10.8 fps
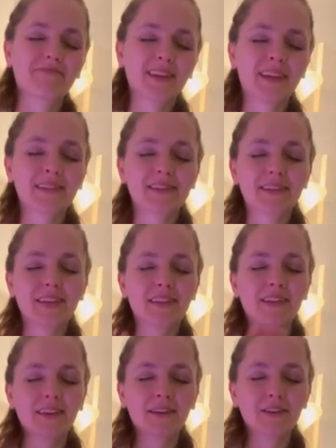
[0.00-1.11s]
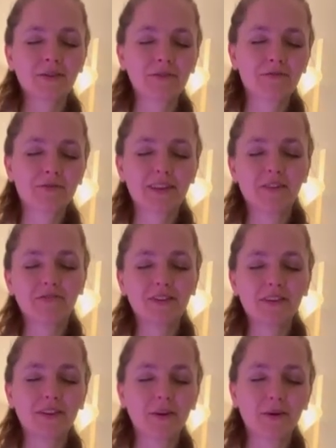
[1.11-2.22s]
and say thank you for that
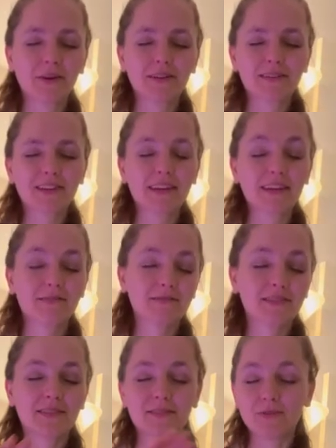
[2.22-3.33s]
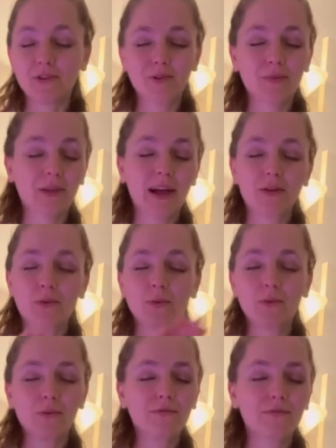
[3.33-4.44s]
video because they saw a black wolf